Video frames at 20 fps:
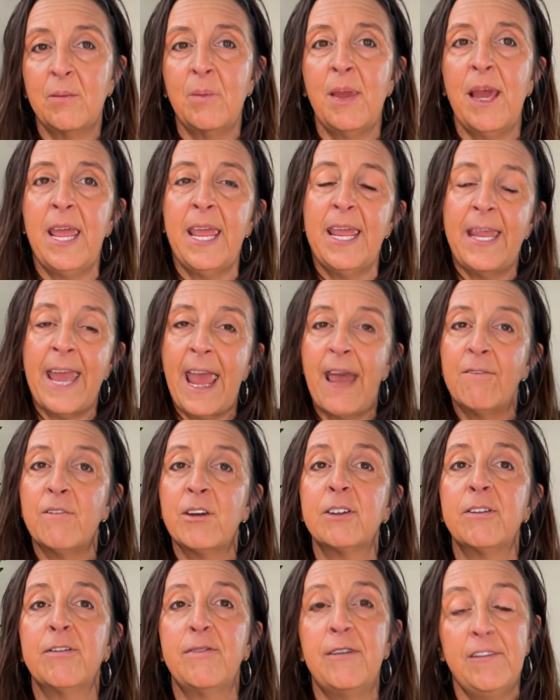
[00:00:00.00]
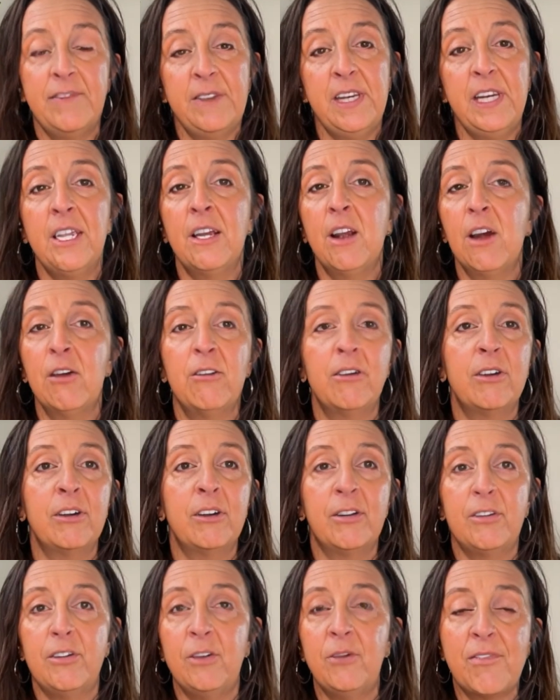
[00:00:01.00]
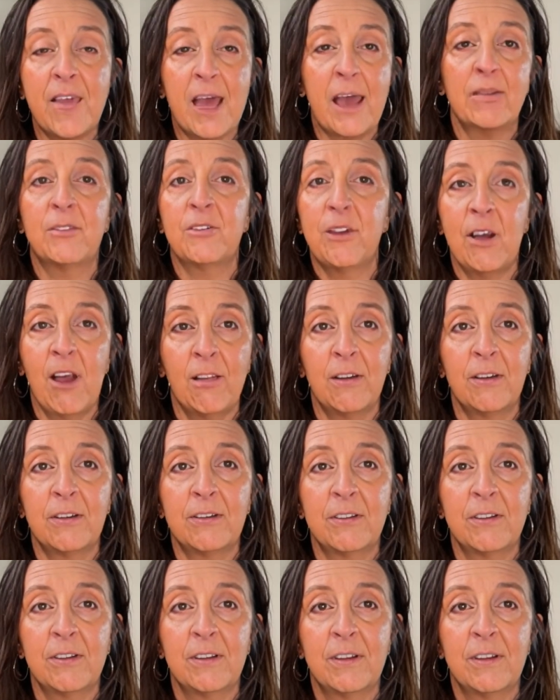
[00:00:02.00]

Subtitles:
pay an average of $1,500 to $2,000